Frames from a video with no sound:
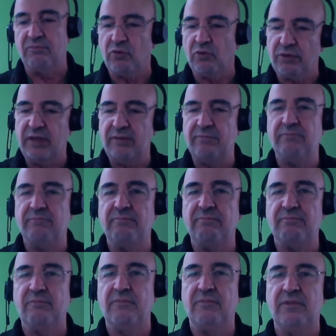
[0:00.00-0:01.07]
Okay,
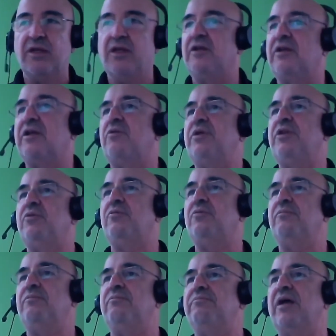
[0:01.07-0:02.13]
can we do?
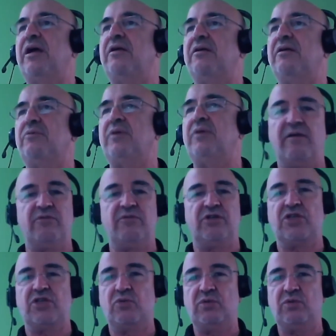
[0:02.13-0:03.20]
But we have
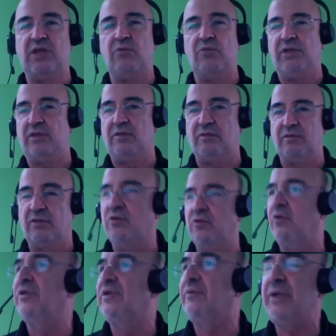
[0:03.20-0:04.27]
just to deal with the
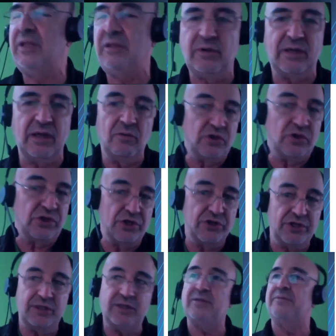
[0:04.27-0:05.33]
old grid. We cannot change
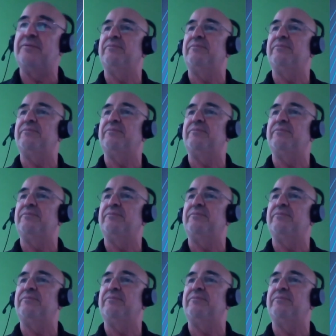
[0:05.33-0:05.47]
it.